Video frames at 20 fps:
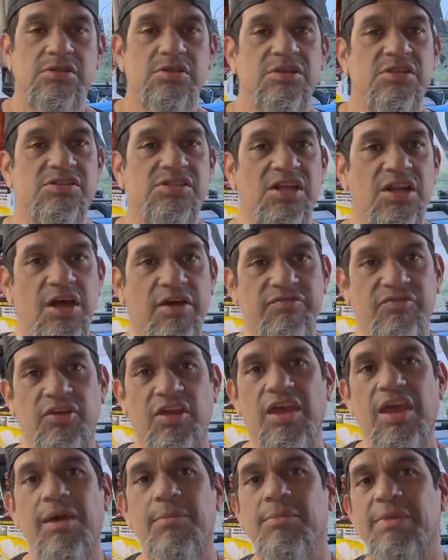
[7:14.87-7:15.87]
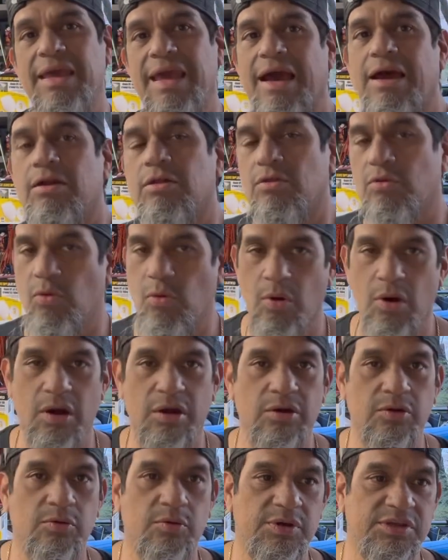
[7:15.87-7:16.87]
It's enough to get me out on the
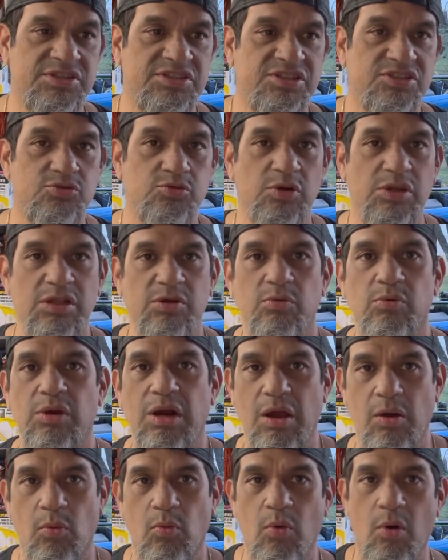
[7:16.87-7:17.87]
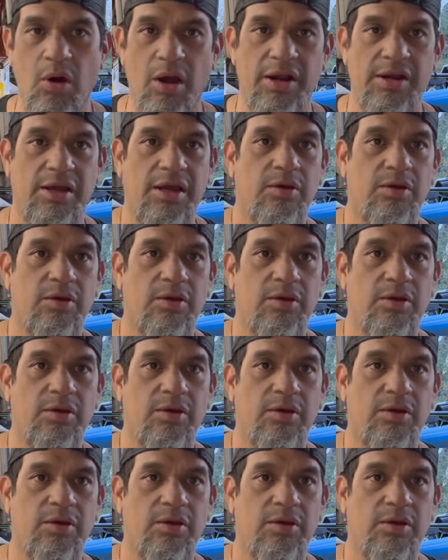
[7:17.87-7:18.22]
water, which is really what I want.